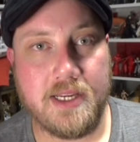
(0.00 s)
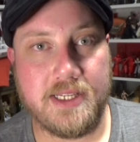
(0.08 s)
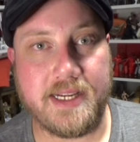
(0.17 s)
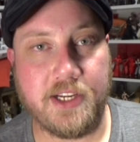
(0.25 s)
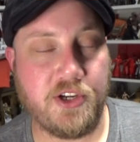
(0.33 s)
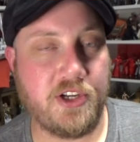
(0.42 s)

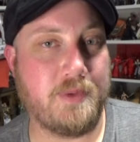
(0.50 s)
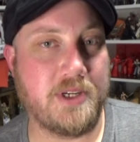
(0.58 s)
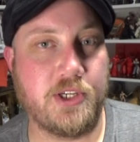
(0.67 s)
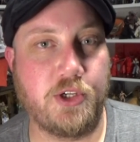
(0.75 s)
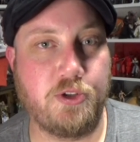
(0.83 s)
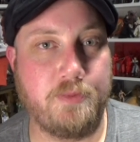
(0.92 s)
Stay tuned to my
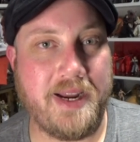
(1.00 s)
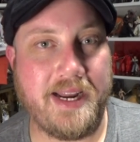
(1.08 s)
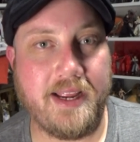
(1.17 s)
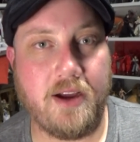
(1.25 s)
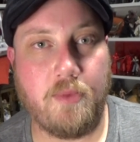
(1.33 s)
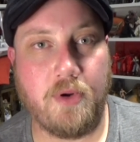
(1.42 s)
social
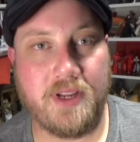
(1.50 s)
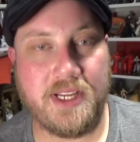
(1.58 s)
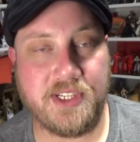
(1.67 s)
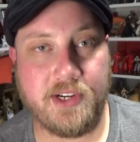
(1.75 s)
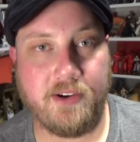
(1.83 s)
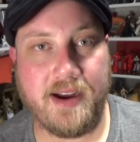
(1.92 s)
media. I'm on
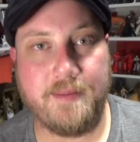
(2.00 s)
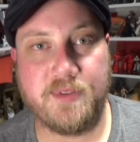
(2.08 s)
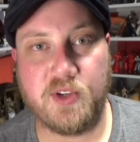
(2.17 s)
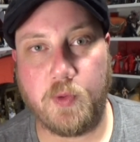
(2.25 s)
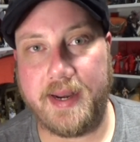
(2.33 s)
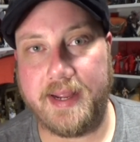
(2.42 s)
Instagram,
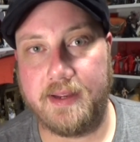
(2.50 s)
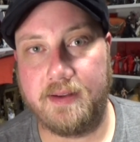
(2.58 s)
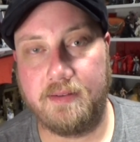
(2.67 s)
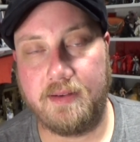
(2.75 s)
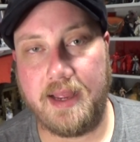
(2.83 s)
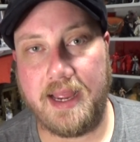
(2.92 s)
Twitter,
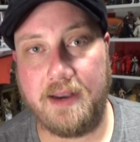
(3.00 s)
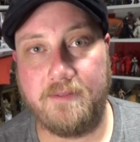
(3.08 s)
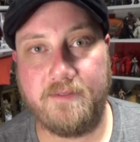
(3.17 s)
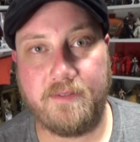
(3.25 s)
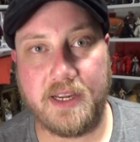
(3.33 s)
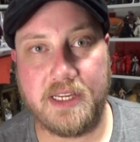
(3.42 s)
and
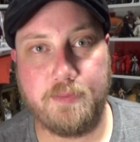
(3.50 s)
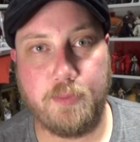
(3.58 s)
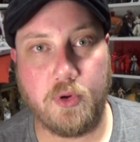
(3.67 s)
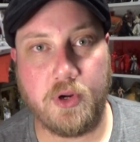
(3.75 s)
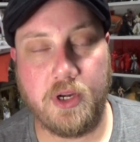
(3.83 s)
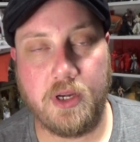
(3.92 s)

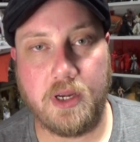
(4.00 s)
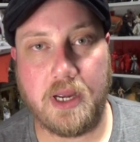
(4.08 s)
Facebook.